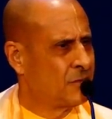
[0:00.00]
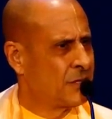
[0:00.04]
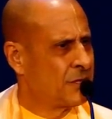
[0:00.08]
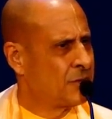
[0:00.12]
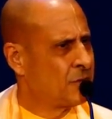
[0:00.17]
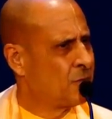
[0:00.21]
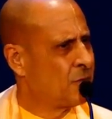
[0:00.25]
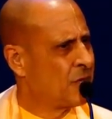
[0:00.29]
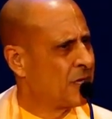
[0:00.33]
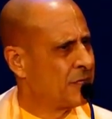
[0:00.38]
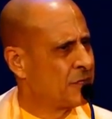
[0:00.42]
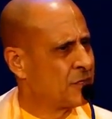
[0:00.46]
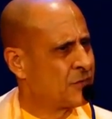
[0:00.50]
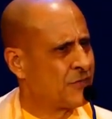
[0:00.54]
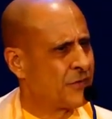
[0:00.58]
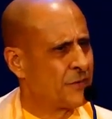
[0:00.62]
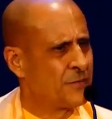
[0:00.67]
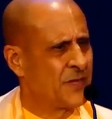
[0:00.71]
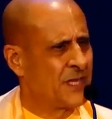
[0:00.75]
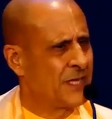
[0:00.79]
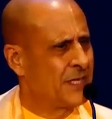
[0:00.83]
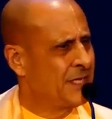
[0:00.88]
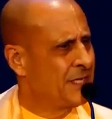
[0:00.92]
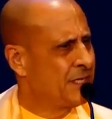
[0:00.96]
whether one is
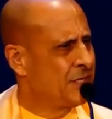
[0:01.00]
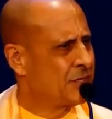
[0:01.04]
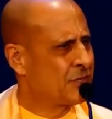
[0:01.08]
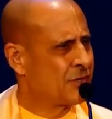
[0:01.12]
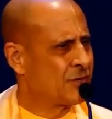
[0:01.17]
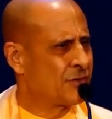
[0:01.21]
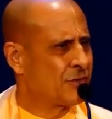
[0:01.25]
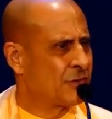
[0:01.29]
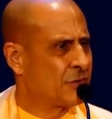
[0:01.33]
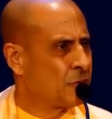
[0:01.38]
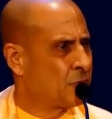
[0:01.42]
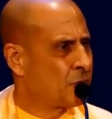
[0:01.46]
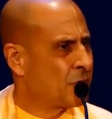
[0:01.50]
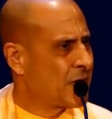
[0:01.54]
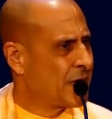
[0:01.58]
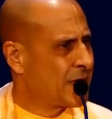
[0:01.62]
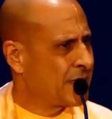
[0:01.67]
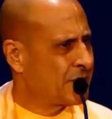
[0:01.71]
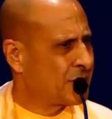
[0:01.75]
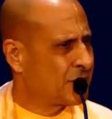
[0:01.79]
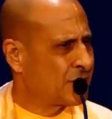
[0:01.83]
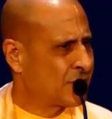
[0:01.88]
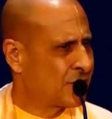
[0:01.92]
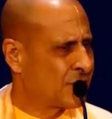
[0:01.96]
from the east or the
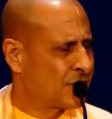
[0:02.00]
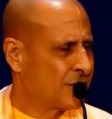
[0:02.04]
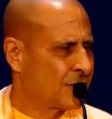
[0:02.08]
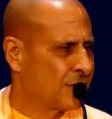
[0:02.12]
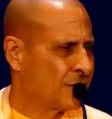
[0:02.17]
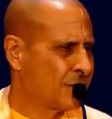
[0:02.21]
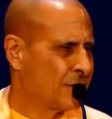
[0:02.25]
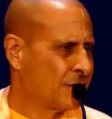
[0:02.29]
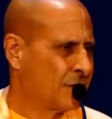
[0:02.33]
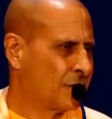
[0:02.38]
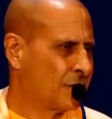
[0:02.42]
west,